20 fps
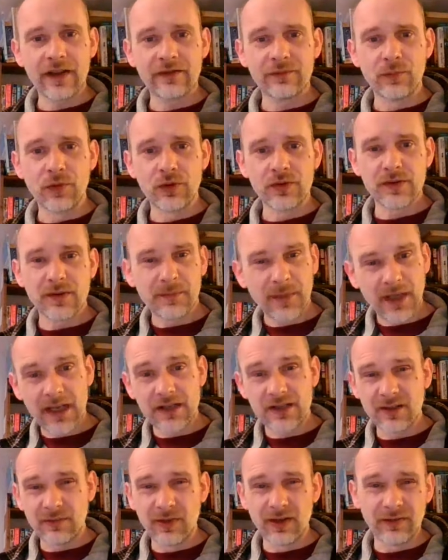books. It may
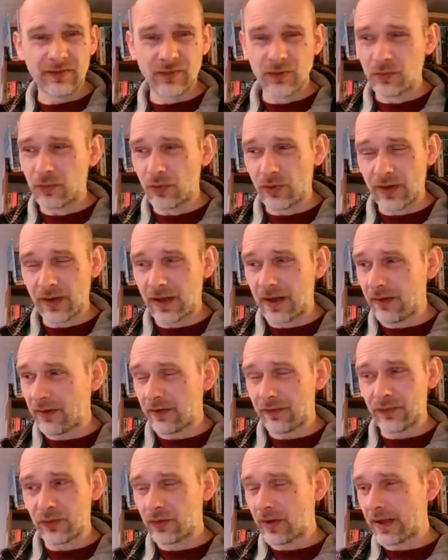actually have been a few more than that or
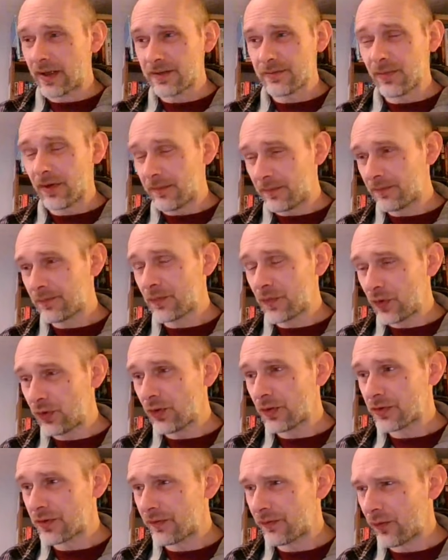a few less, but
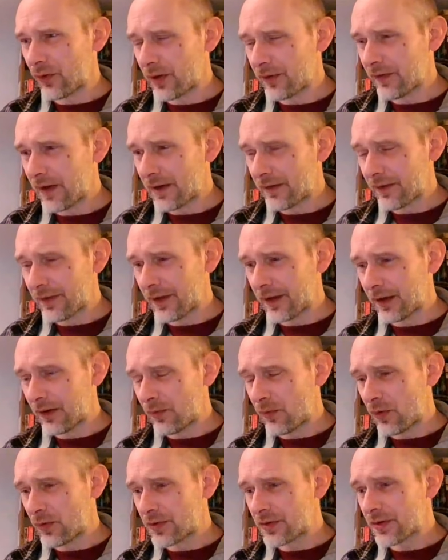245 I think
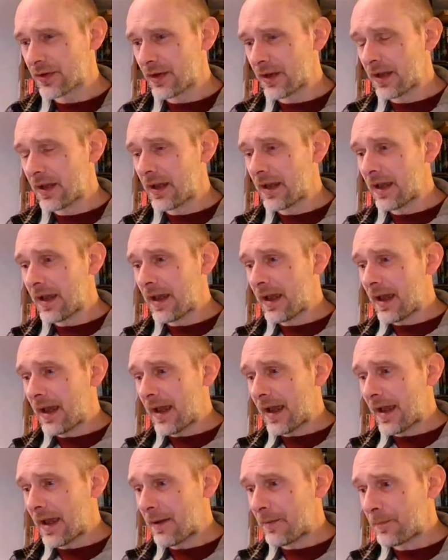it was.
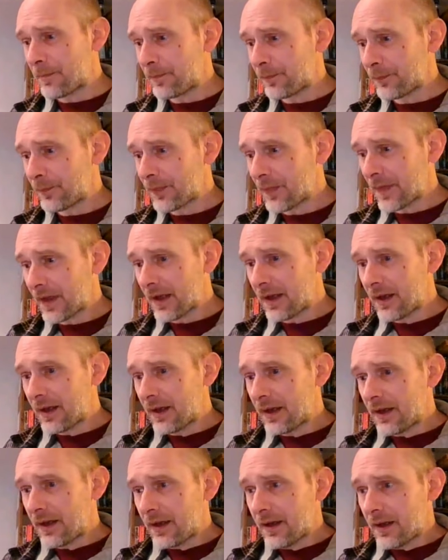
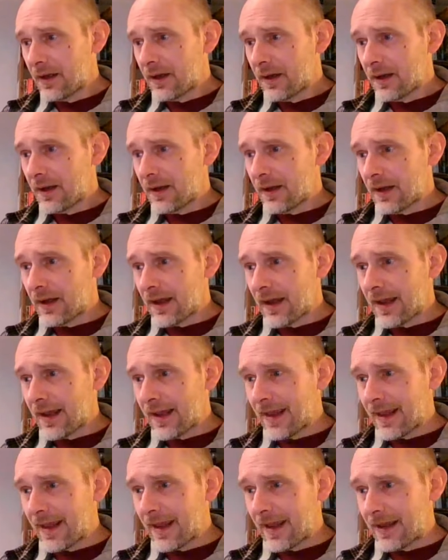
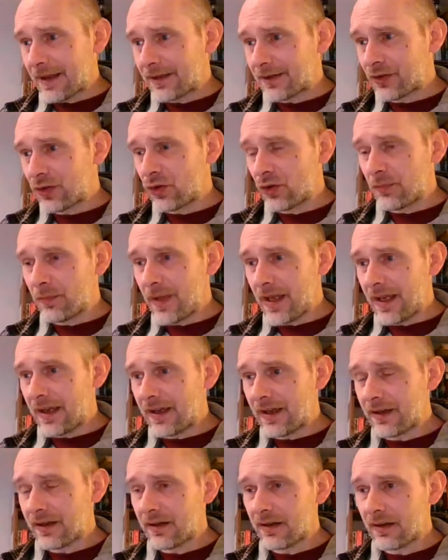It took me
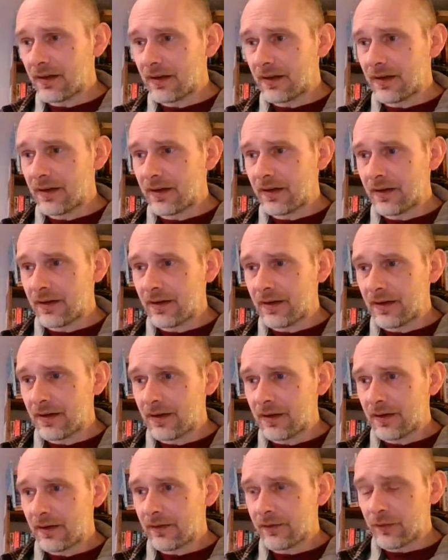
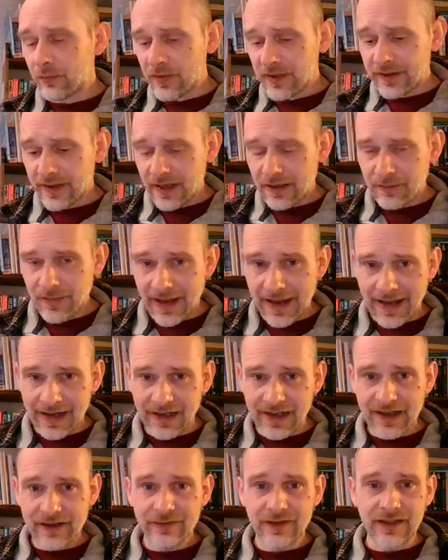from the time I
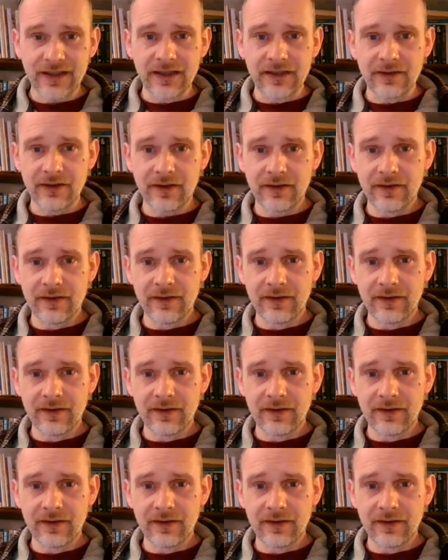left here,